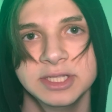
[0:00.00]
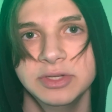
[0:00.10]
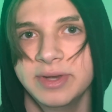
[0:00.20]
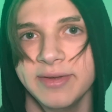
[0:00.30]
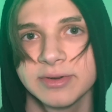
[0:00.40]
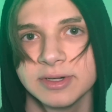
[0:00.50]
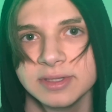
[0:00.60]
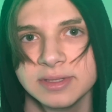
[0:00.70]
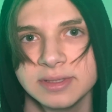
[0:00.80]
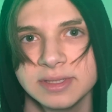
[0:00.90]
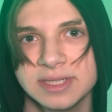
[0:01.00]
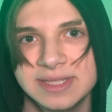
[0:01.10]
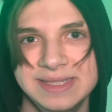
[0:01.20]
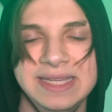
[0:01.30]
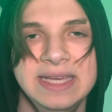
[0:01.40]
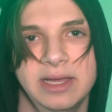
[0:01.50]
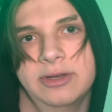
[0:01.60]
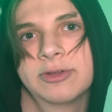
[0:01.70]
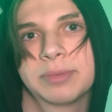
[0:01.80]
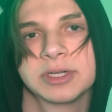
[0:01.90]
you never see
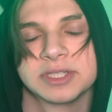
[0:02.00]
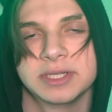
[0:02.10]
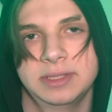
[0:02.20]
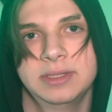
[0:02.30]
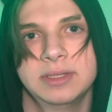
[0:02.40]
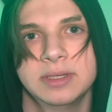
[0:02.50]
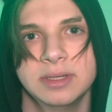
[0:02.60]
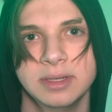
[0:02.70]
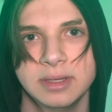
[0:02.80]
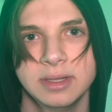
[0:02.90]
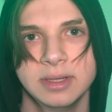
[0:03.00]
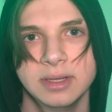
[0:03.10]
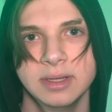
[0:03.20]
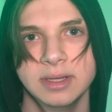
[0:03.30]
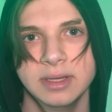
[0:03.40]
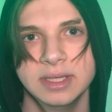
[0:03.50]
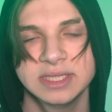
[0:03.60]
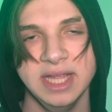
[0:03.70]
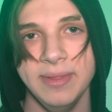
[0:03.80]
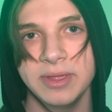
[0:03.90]
another person.
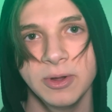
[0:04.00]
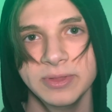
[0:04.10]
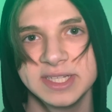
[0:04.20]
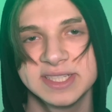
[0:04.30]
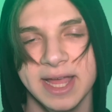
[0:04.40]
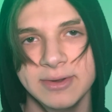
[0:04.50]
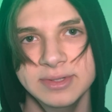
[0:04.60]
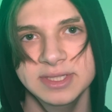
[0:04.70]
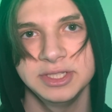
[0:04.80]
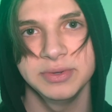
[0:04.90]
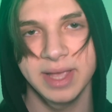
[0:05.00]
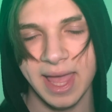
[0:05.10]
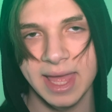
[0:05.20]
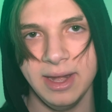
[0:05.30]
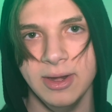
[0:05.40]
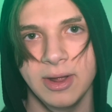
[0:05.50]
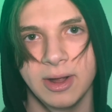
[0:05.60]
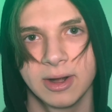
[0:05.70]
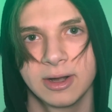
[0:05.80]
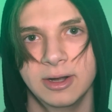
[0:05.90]
Instead, the only sounds you get
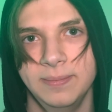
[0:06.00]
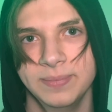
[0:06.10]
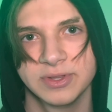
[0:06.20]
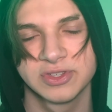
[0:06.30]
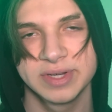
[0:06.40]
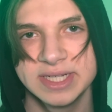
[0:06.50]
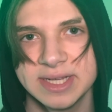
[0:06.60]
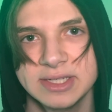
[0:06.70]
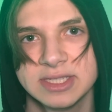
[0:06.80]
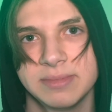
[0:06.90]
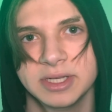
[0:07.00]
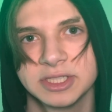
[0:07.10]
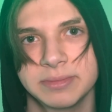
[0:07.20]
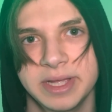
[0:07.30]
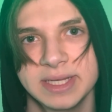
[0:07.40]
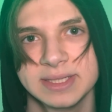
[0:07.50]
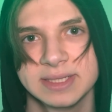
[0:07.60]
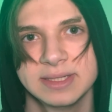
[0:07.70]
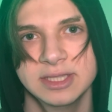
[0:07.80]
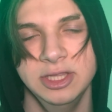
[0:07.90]
are the strange sounds the monster
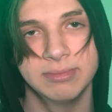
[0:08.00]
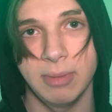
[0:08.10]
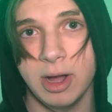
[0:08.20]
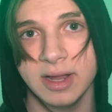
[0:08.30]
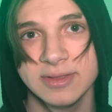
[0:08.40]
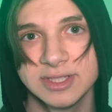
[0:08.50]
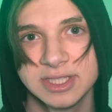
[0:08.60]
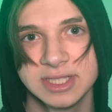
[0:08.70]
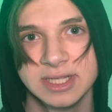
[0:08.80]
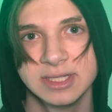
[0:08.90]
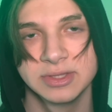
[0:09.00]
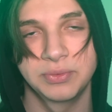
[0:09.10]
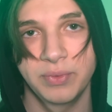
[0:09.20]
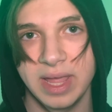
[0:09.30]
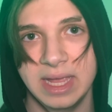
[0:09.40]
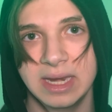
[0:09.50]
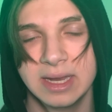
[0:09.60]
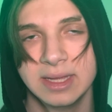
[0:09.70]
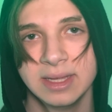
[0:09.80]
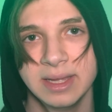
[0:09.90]
makes, the moths, the
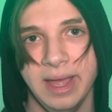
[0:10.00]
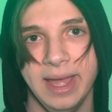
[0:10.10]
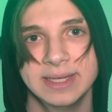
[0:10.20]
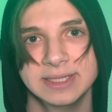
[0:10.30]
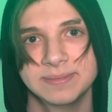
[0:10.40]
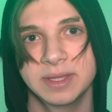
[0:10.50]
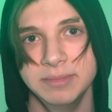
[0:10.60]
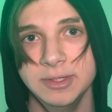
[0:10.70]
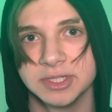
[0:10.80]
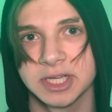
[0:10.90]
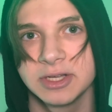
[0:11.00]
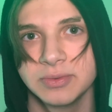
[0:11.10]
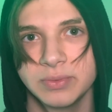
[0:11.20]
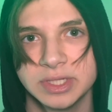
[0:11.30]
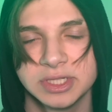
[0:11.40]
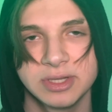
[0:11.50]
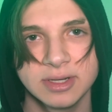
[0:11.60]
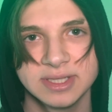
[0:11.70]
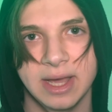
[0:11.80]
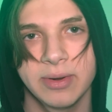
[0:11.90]
rain, and the music, which
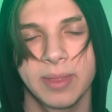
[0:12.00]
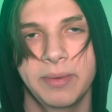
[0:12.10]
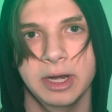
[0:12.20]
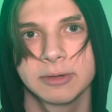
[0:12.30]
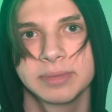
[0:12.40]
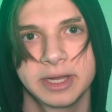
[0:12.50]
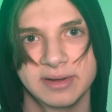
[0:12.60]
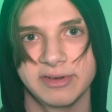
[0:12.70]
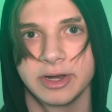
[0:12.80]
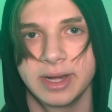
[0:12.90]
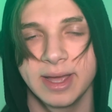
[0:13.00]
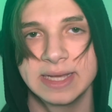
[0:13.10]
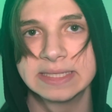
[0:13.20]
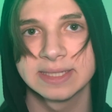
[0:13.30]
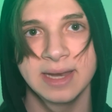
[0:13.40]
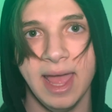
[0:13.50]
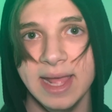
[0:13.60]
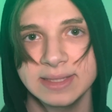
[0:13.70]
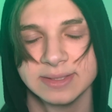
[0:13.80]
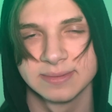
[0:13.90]
starts out on the record player very nice and
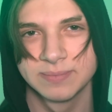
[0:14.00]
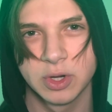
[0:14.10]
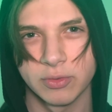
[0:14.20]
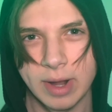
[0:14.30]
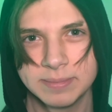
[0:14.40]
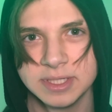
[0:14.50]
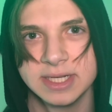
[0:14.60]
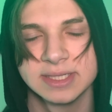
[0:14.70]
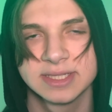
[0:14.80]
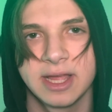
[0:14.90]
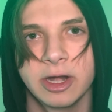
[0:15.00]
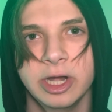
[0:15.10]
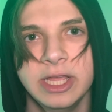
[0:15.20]
ends corrupted and scary.